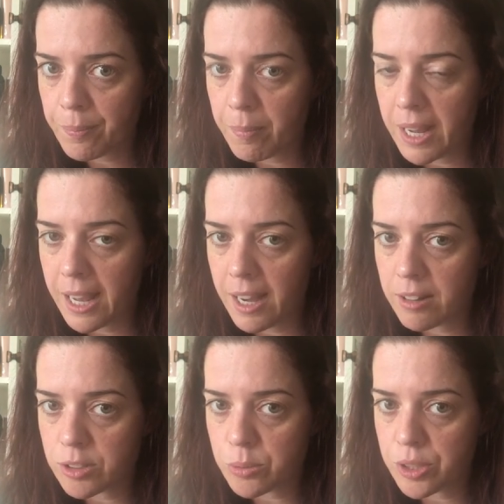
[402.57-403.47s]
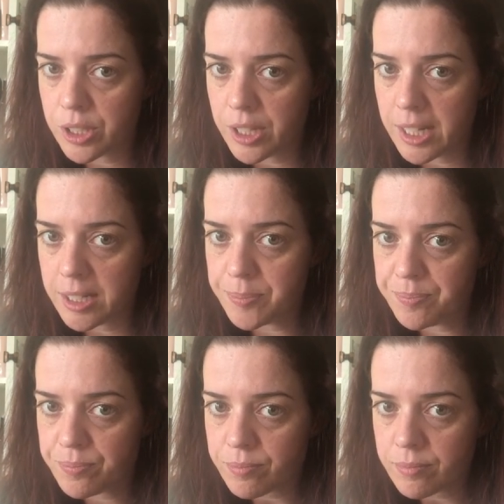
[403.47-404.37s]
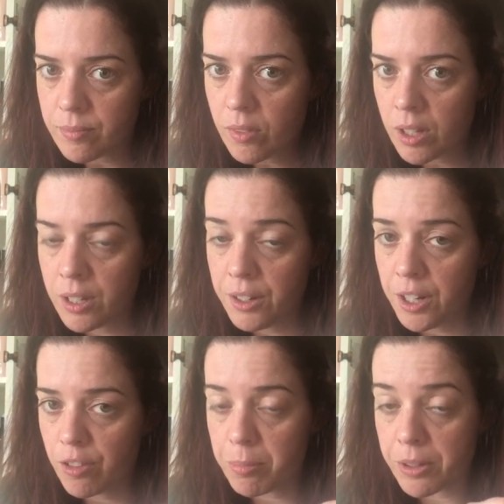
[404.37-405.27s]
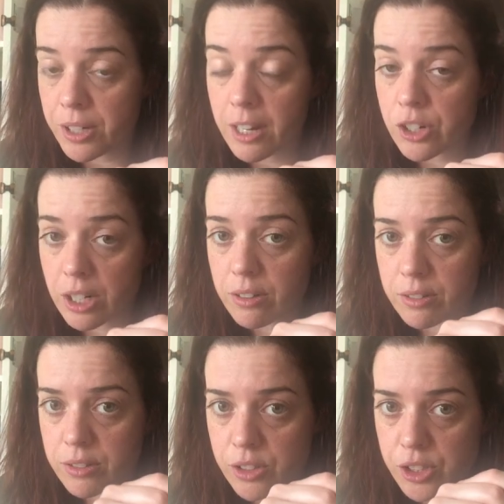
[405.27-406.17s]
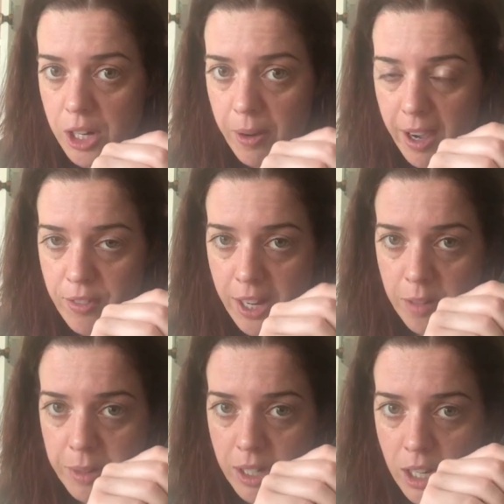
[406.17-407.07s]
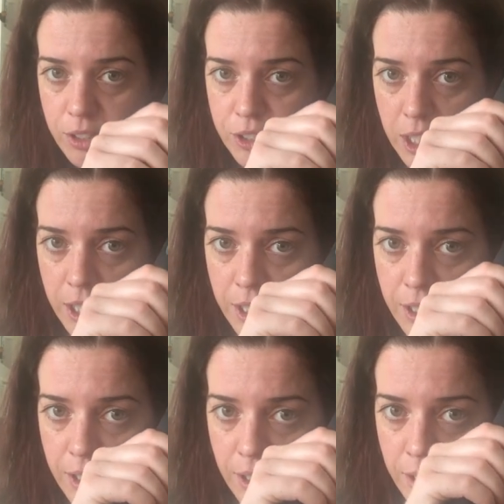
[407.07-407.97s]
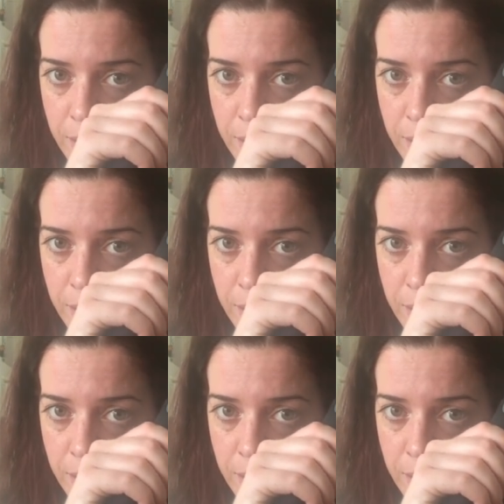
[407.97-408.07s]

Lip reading: My hair is really in need of protection. So I haven't had my color done.